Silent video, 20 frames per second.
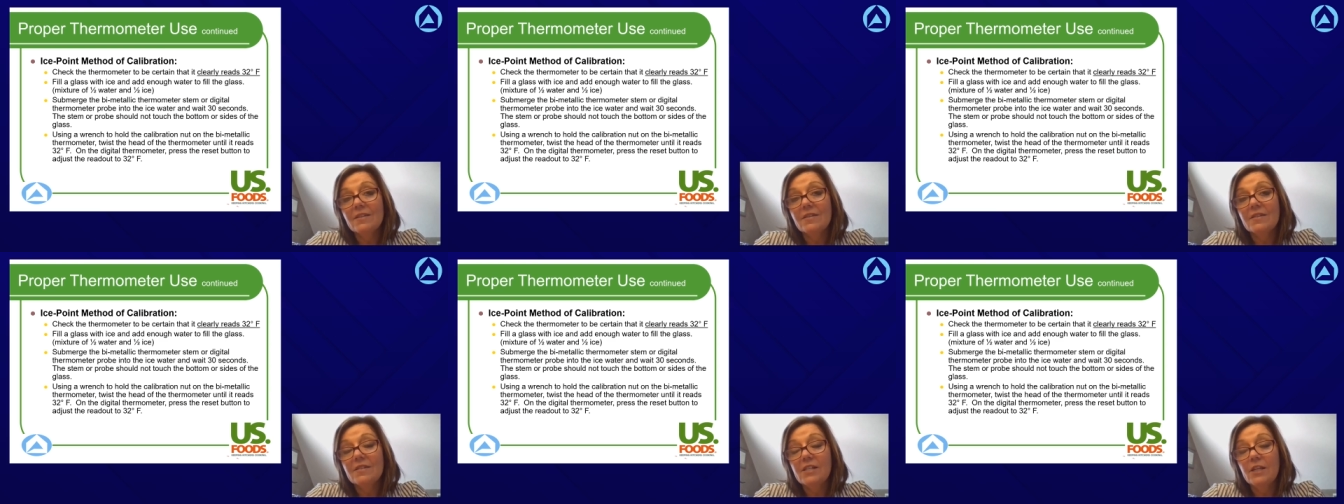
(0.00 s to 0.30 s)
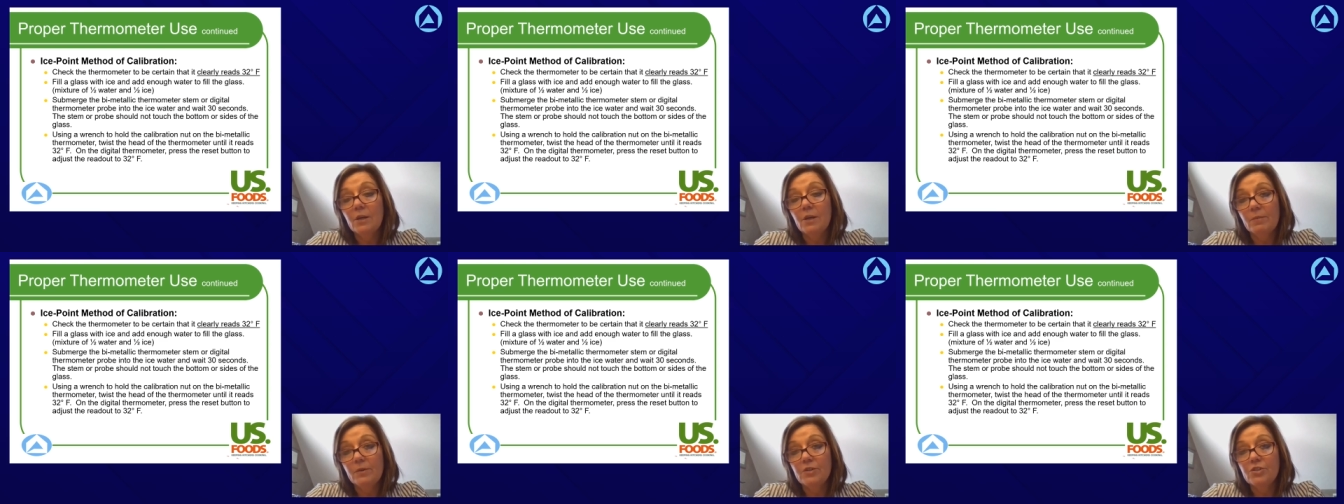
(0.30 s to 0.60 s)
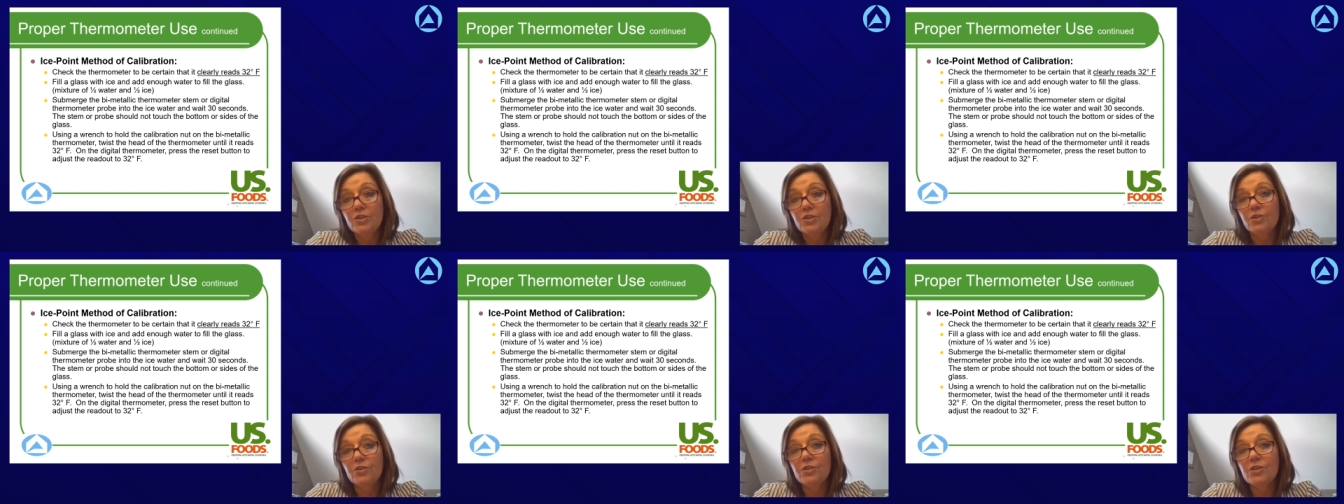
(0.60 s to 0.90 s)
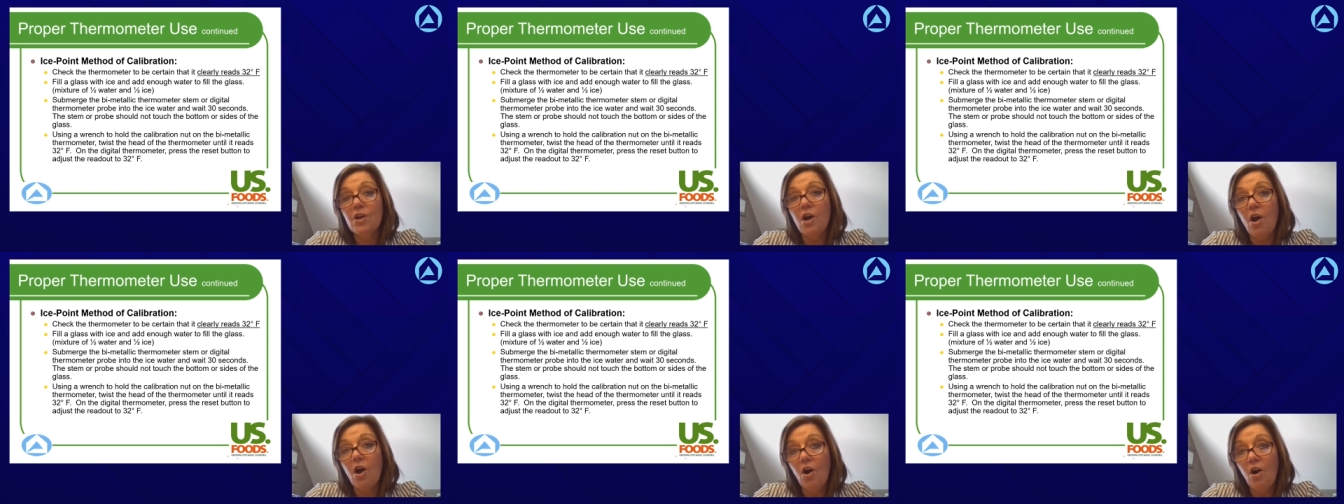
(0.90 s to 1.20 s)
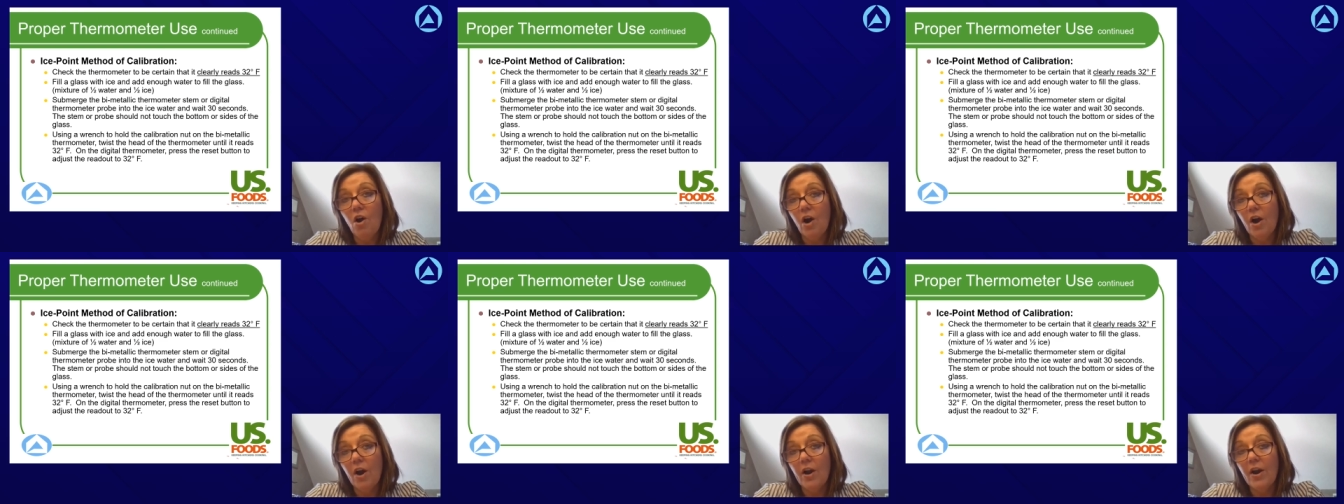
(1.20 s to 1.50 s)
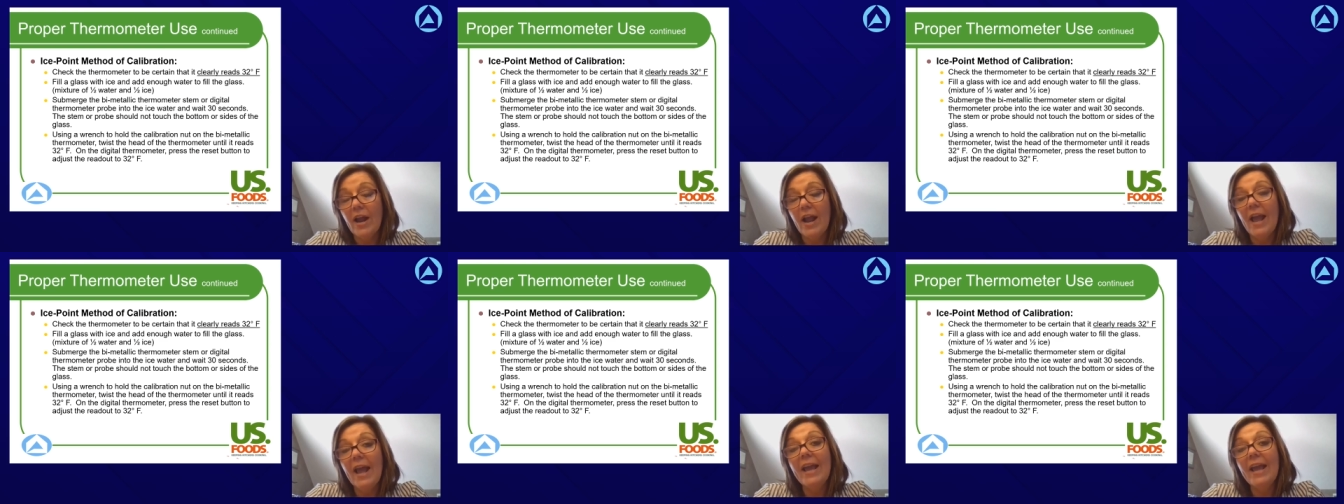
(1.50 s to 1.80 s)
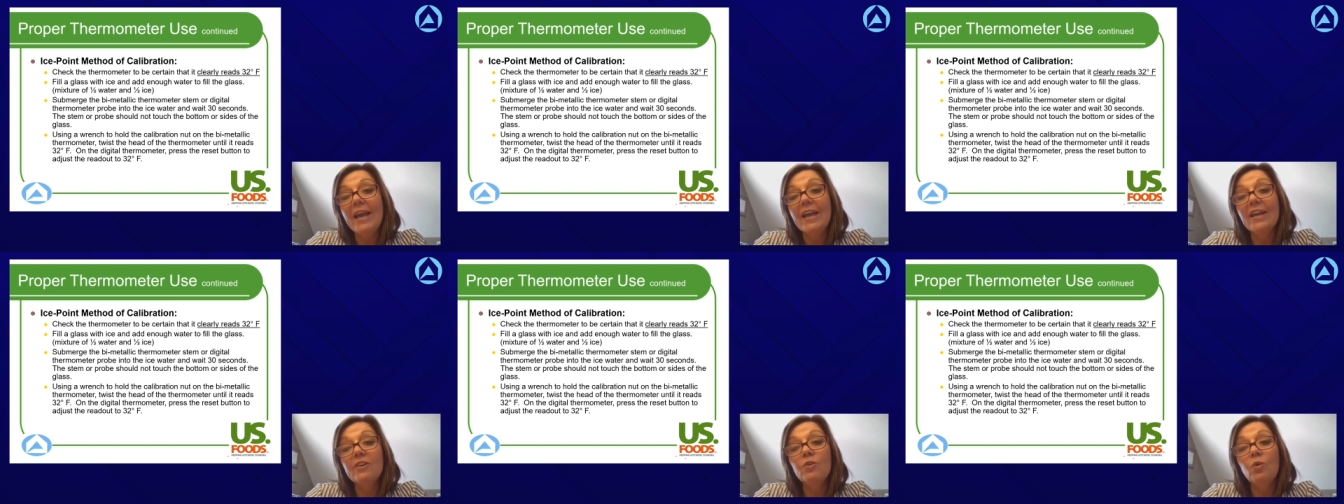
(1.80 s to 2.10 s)
temperatures are
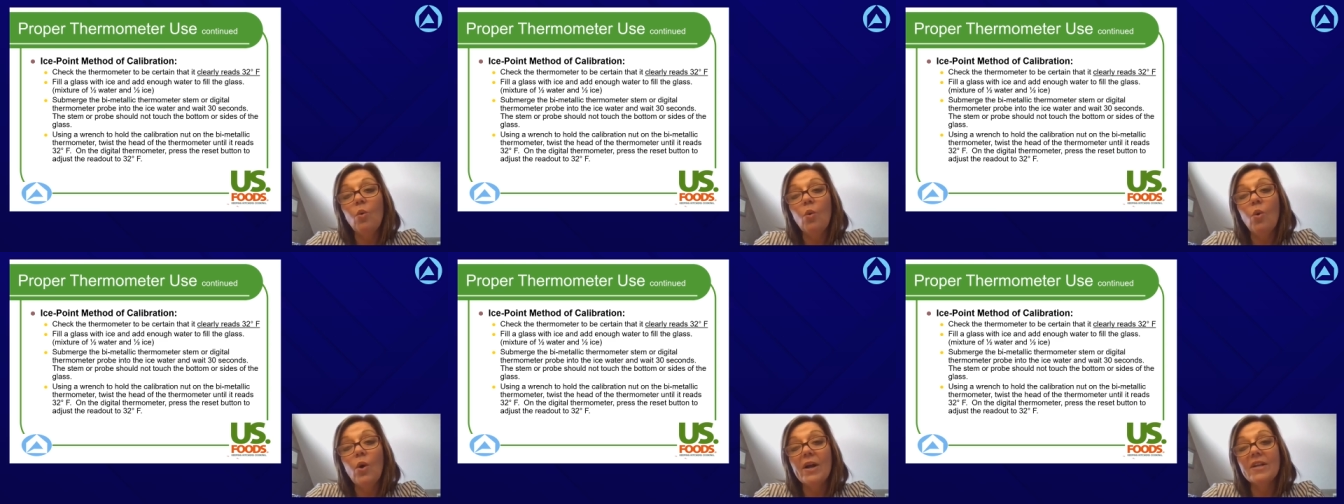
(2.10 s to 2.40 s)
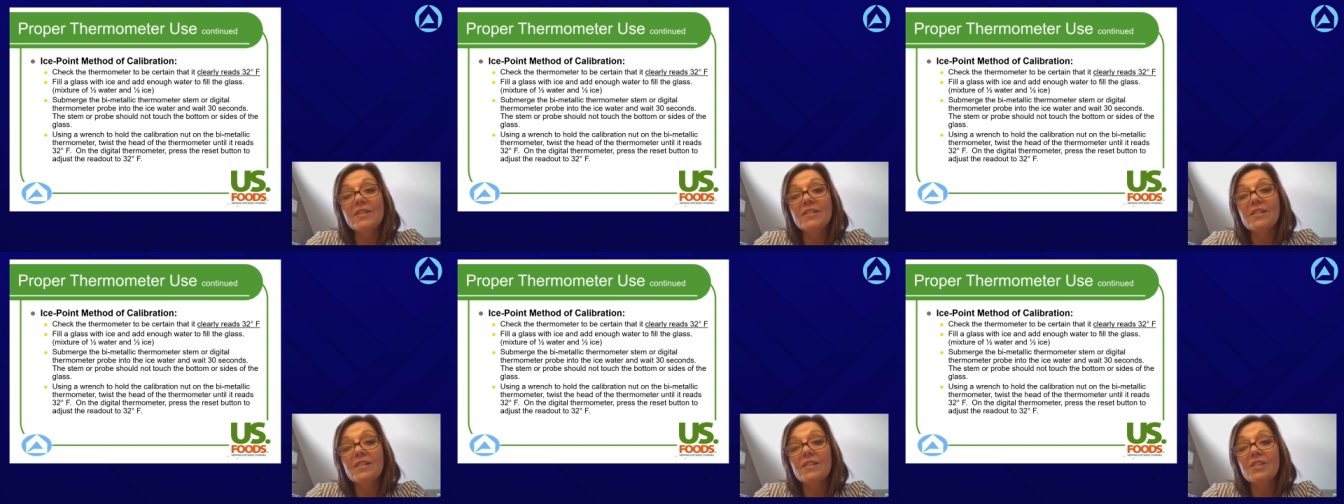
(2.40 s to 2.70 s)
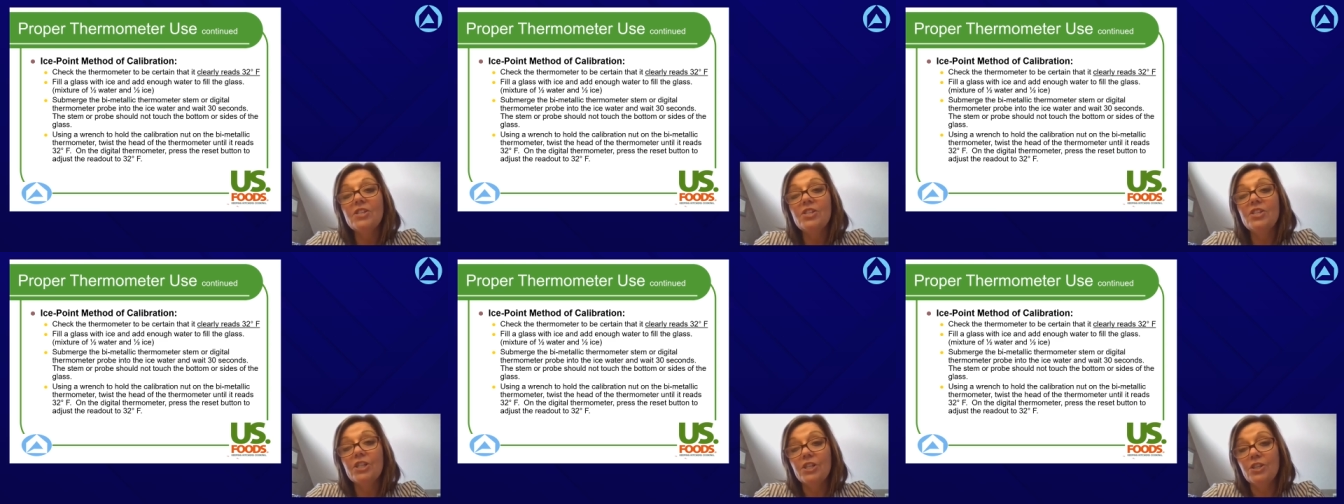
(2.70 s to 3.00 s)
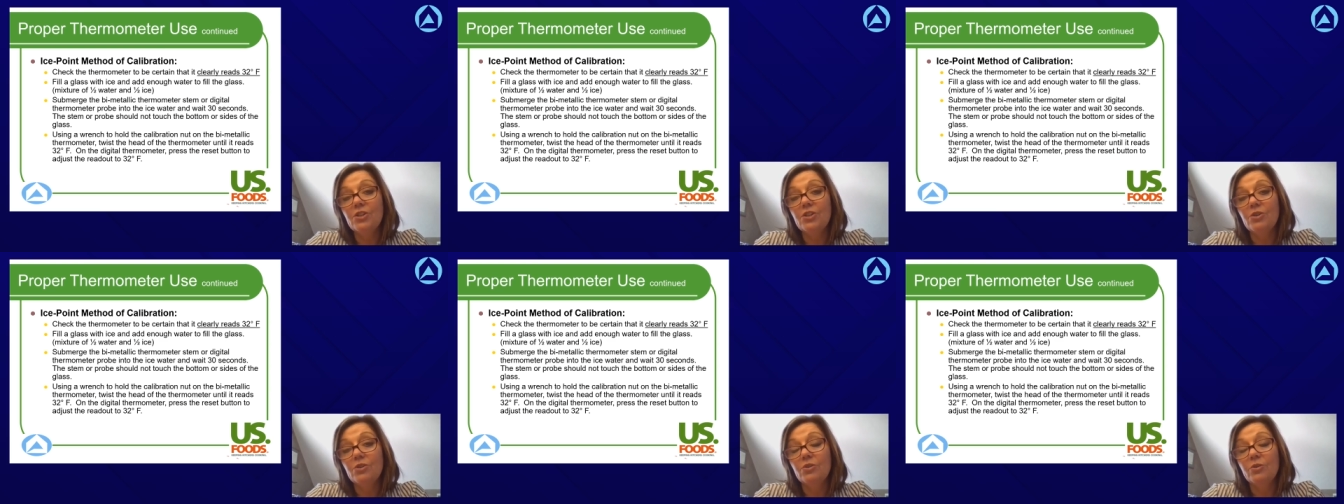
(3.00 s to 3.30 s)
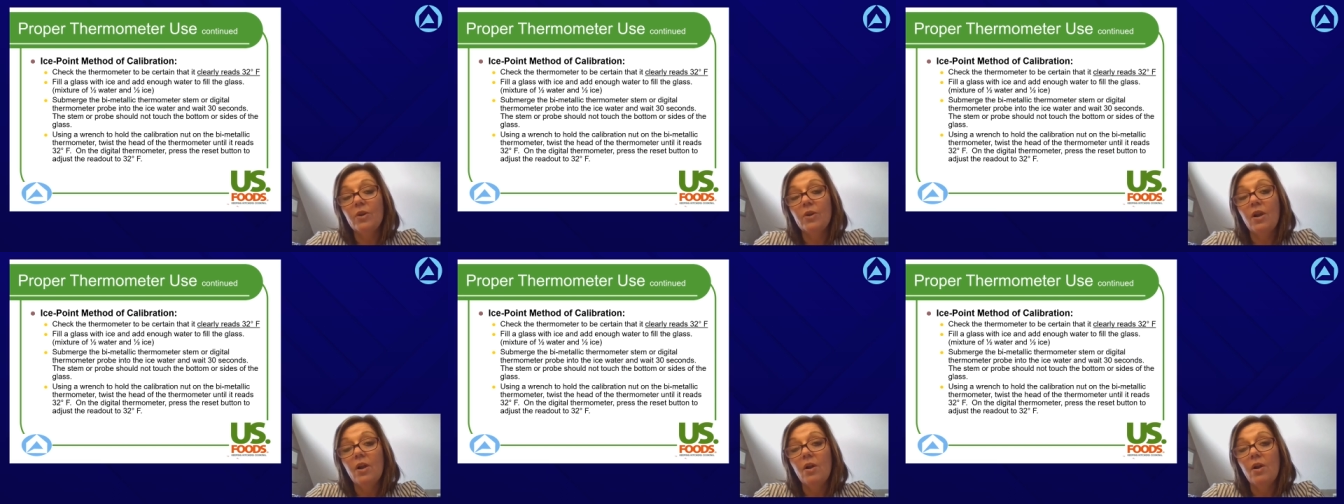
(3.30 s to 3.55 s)
and what to do,